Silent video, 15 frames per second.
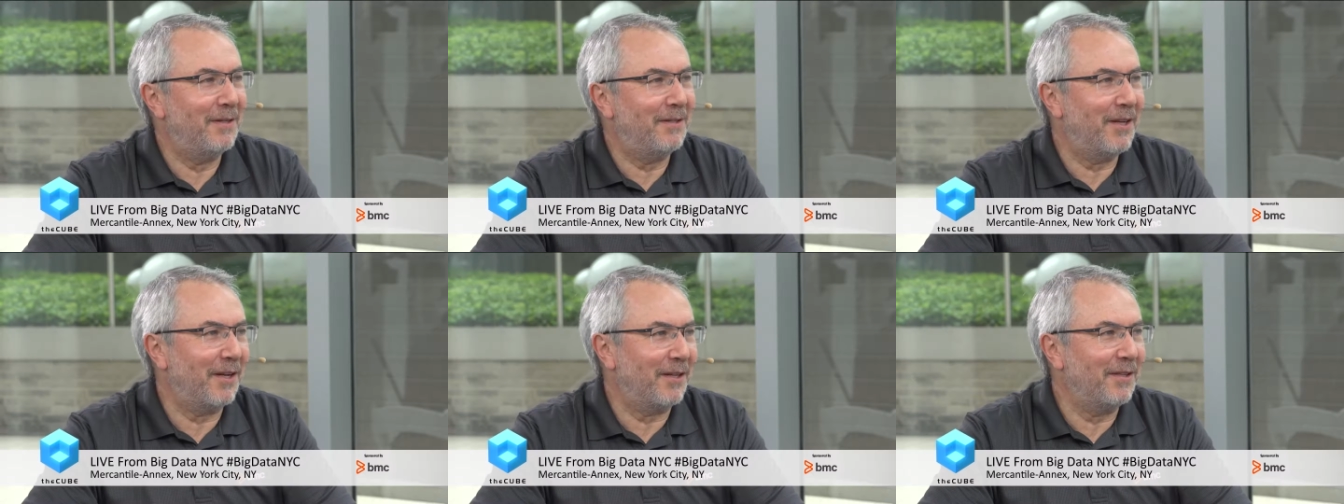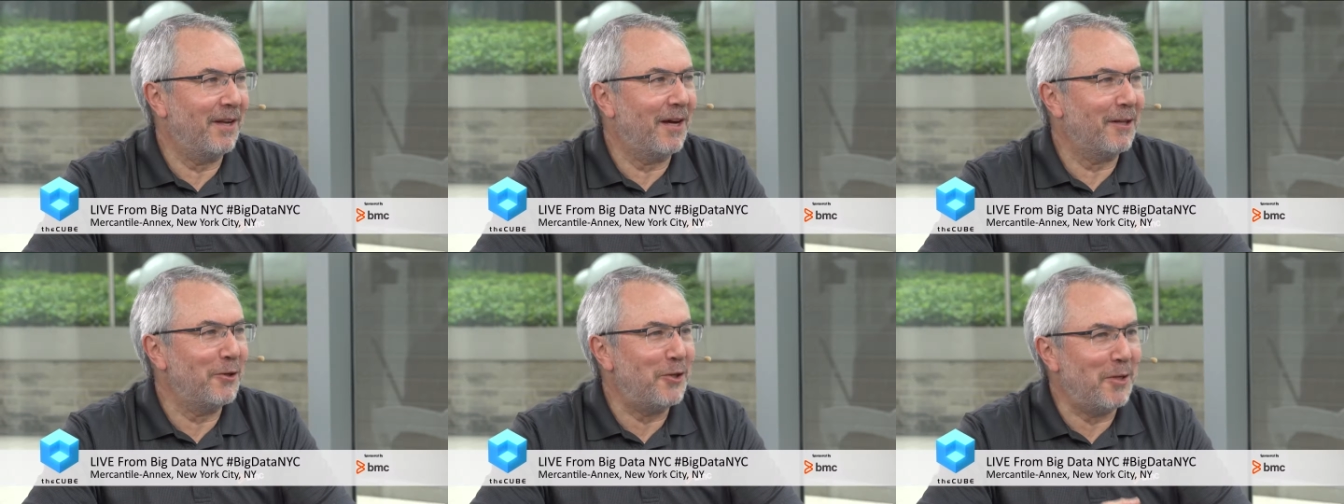uh,
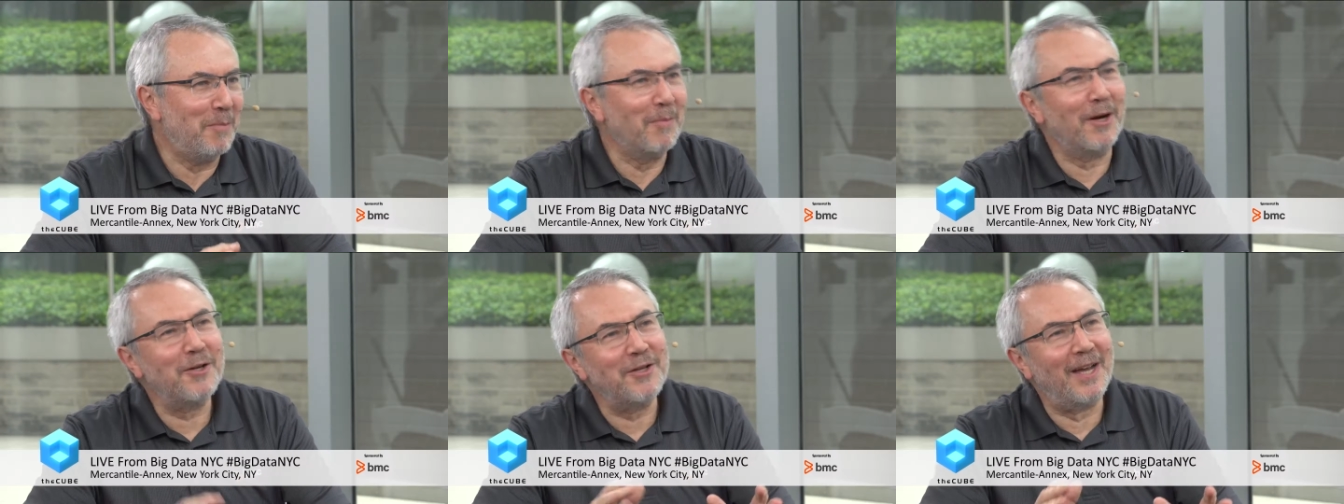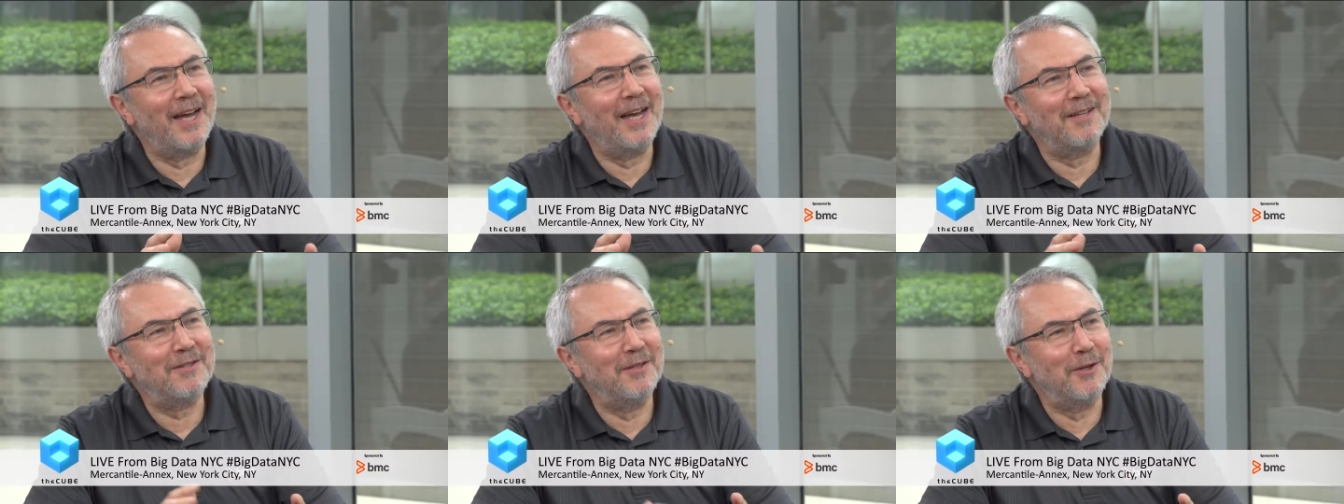technology, much
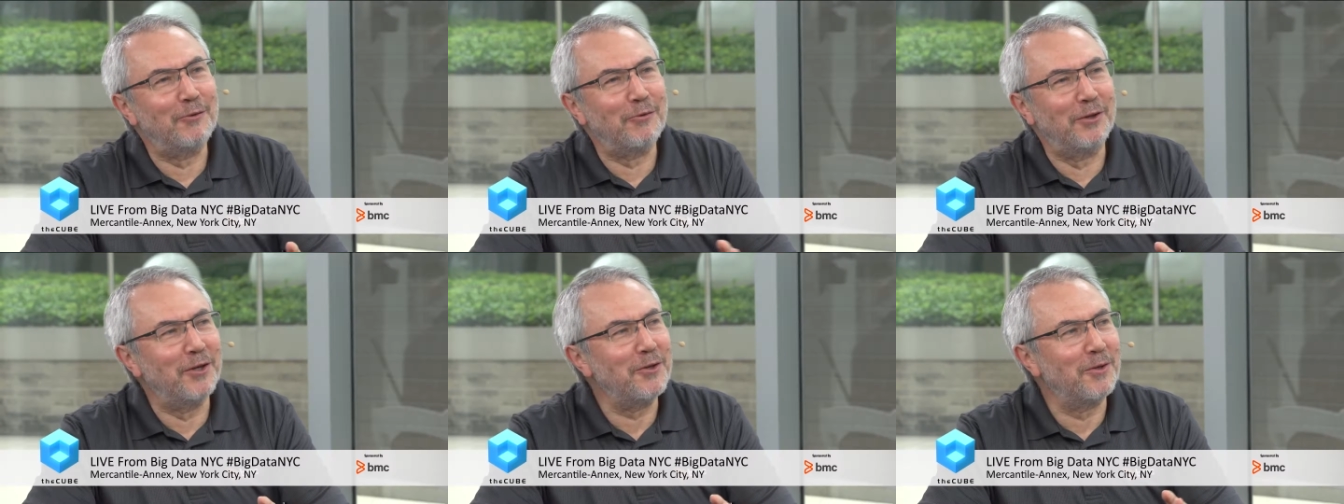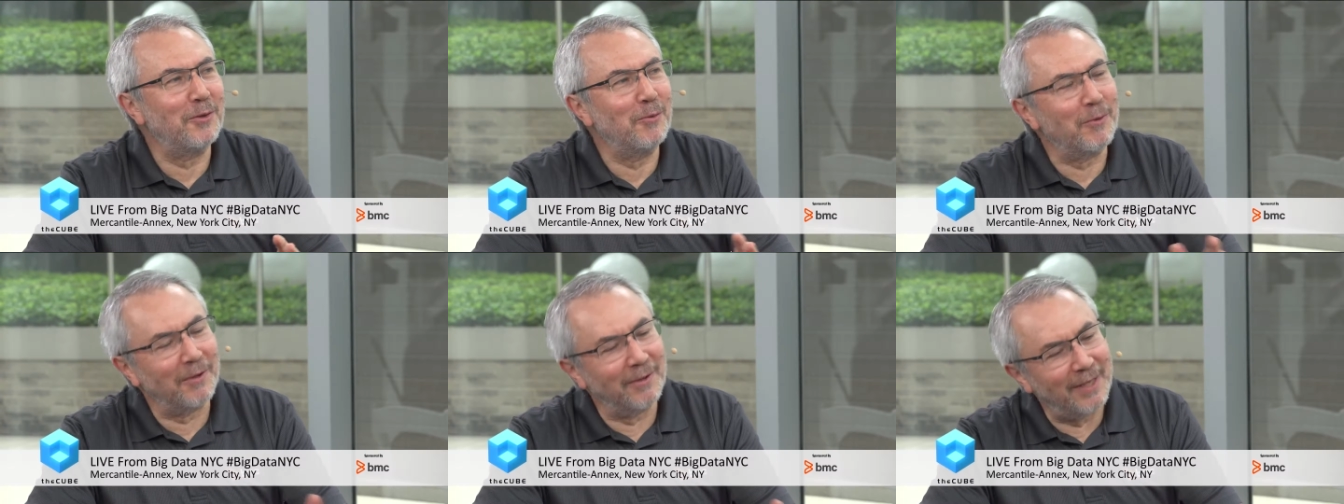as in the
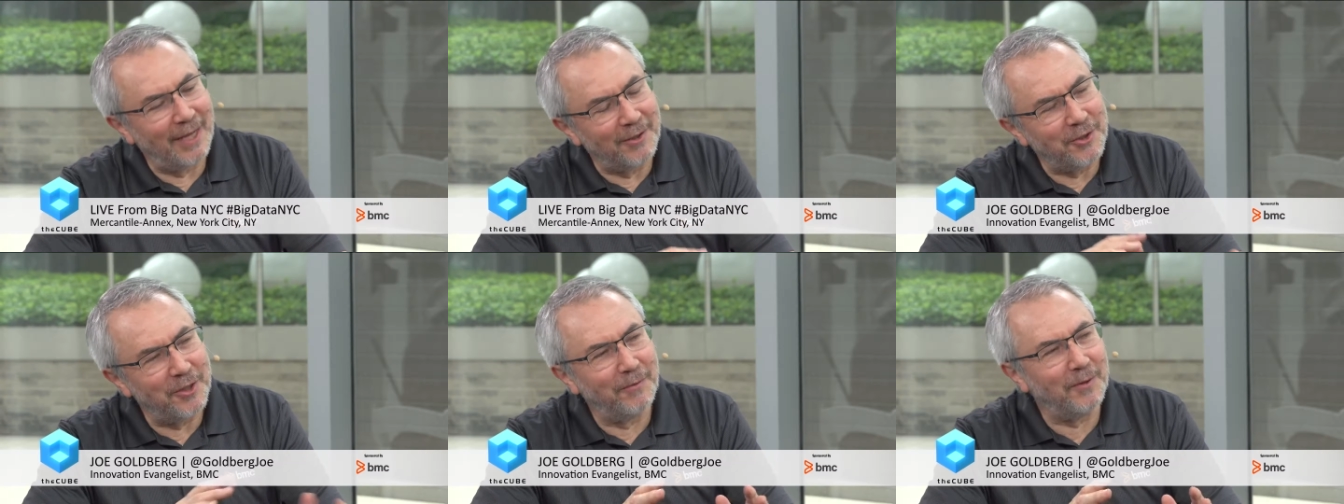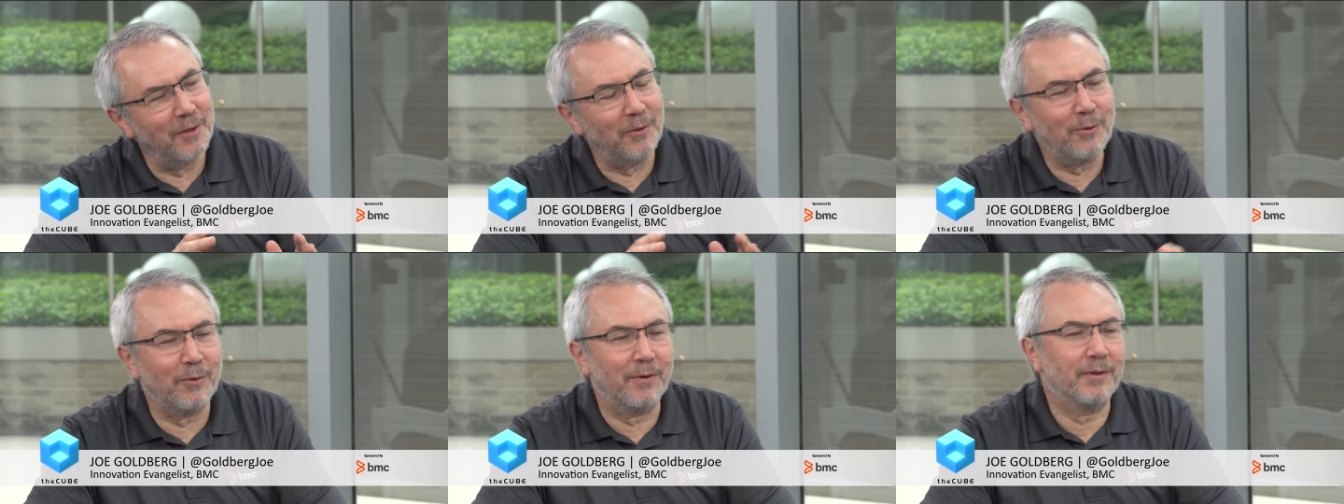traditional world, has
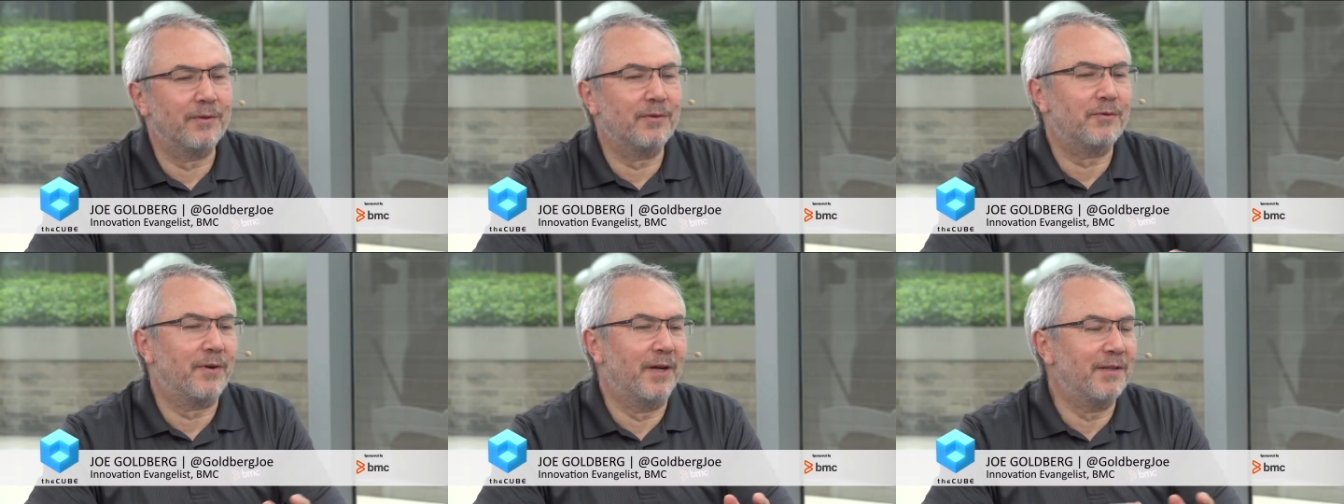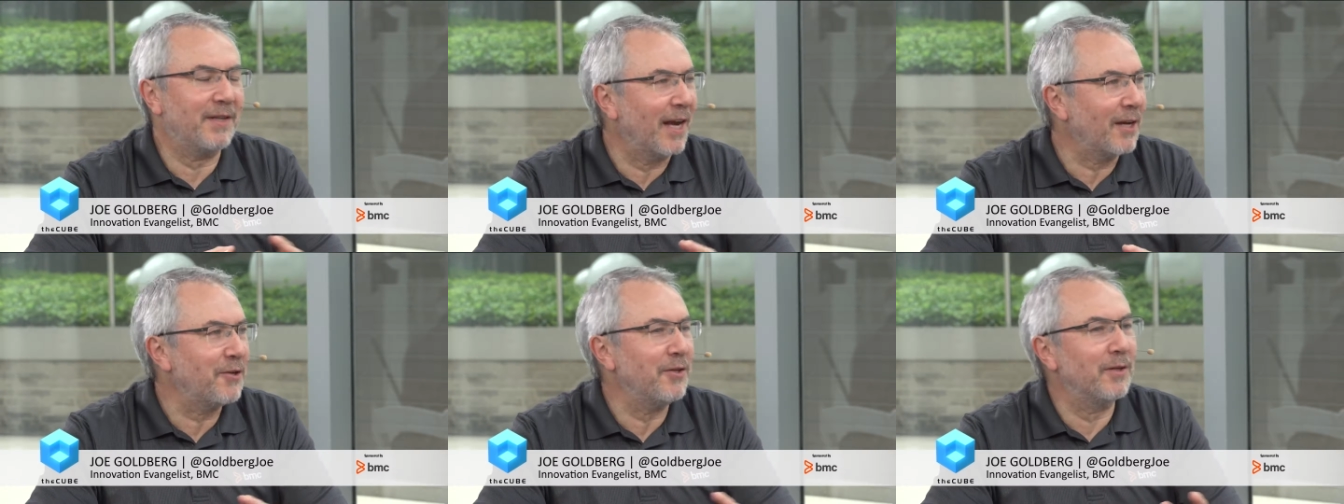shifted towards
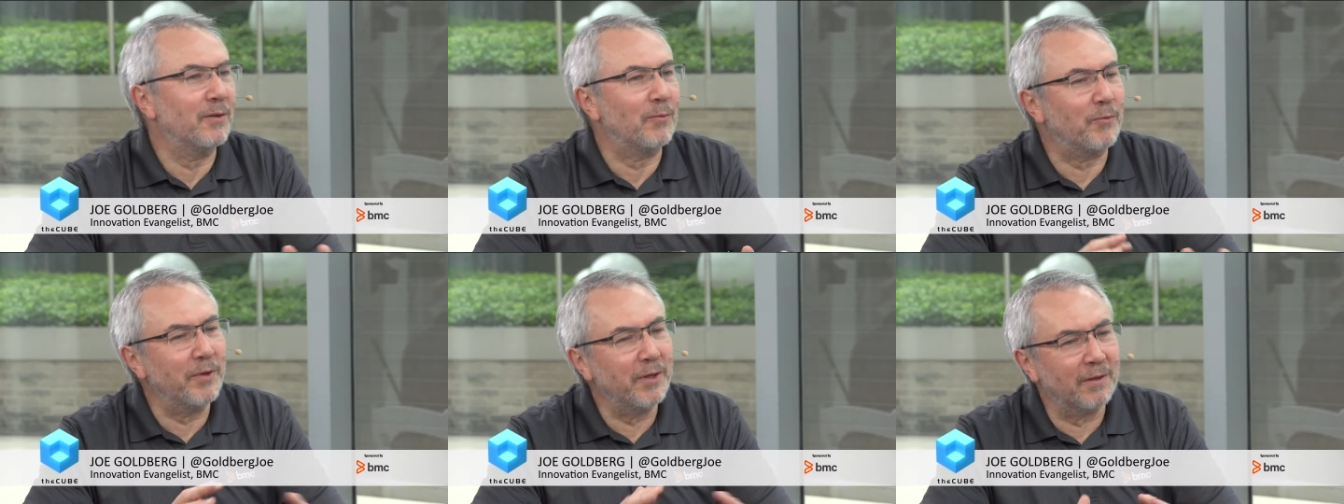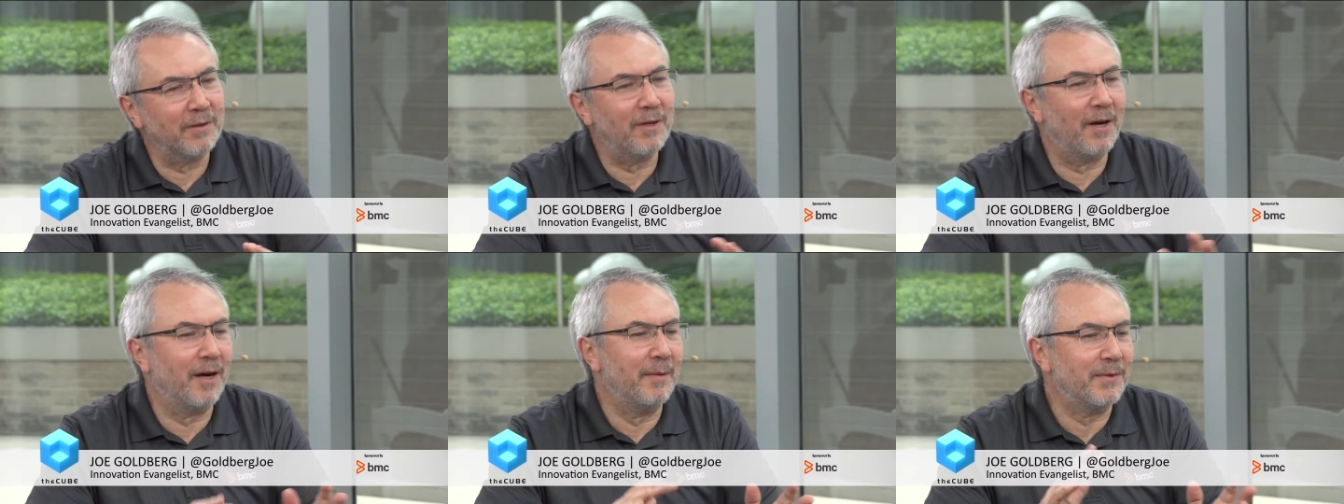transaction,
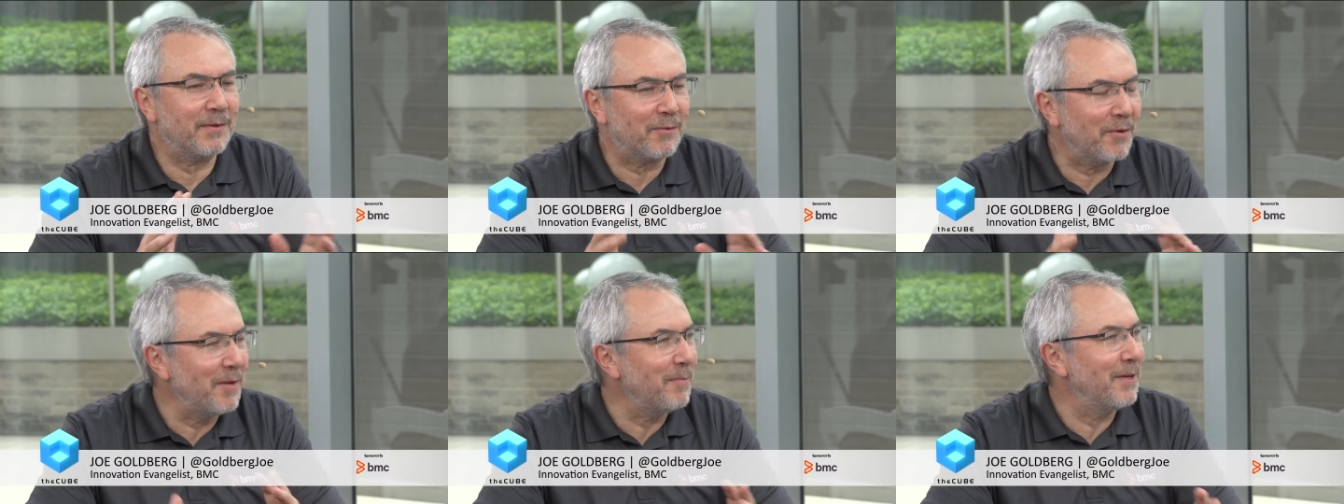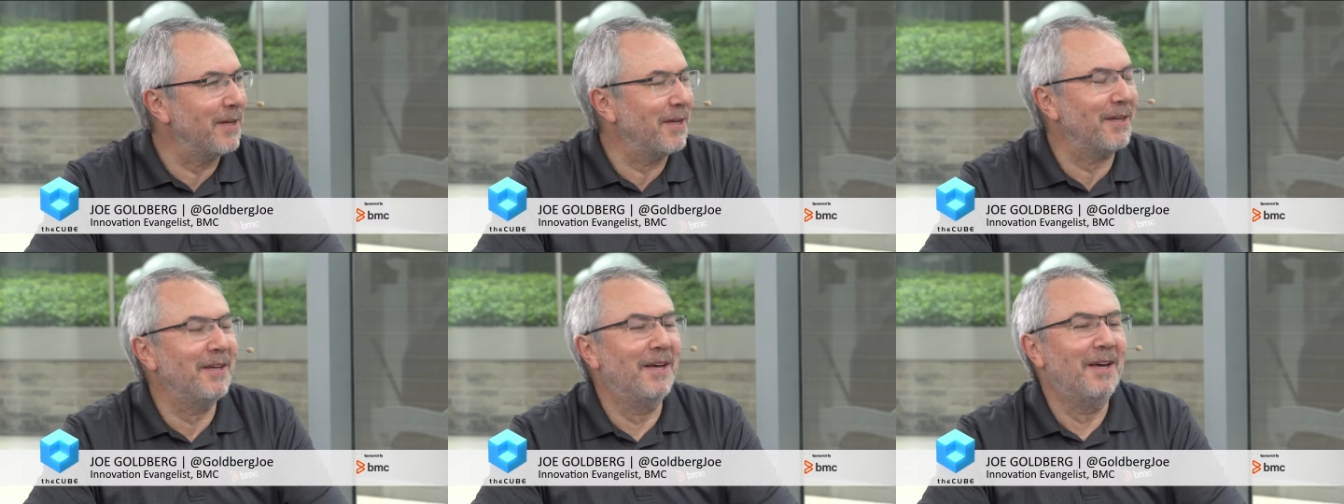real-time
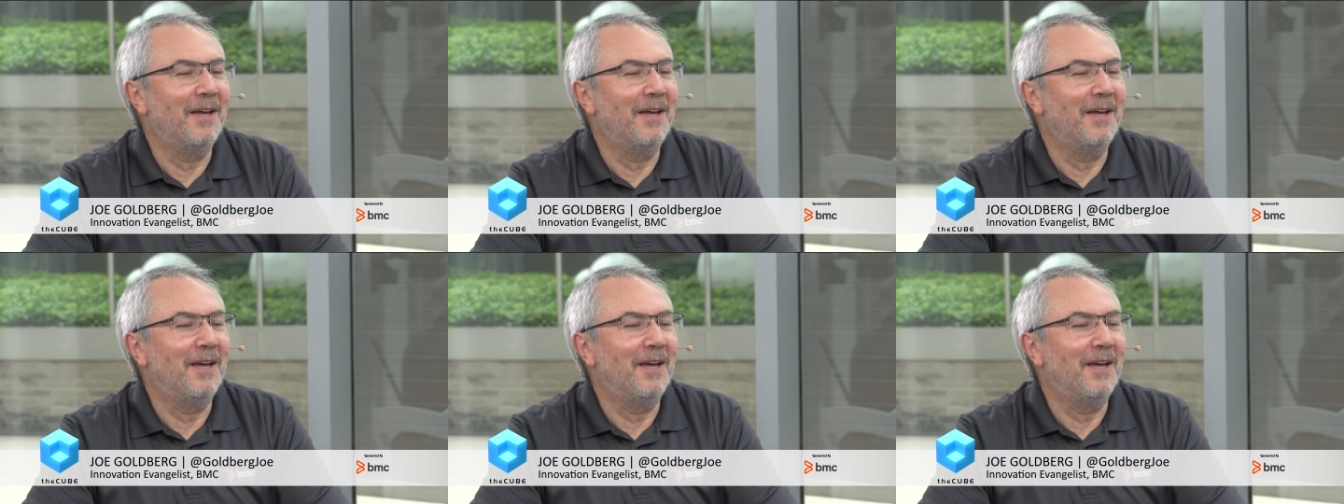streaming,